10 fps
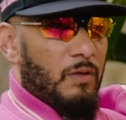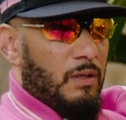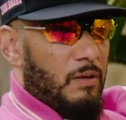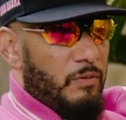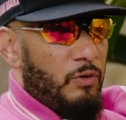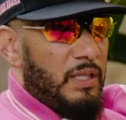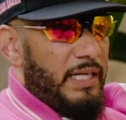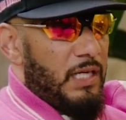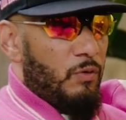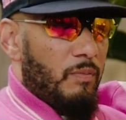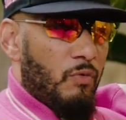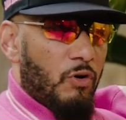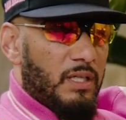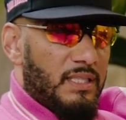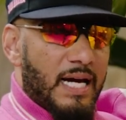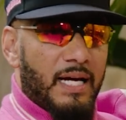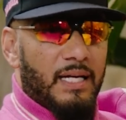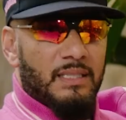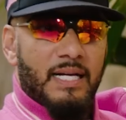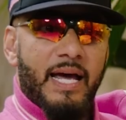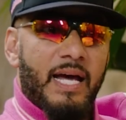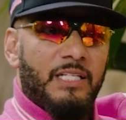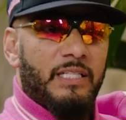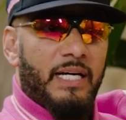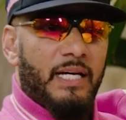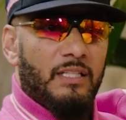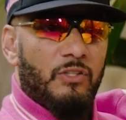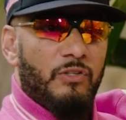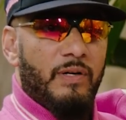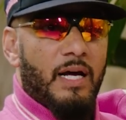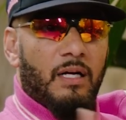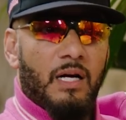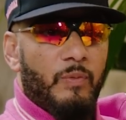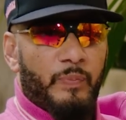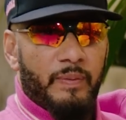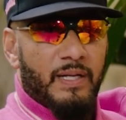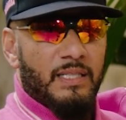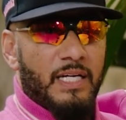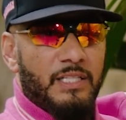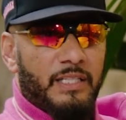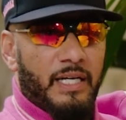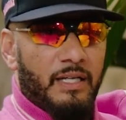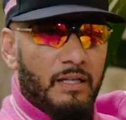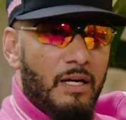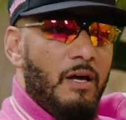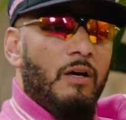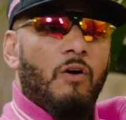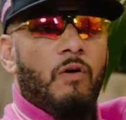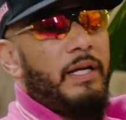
um, you're leaning with more the side that's not educated. So you got a couple people that's educated going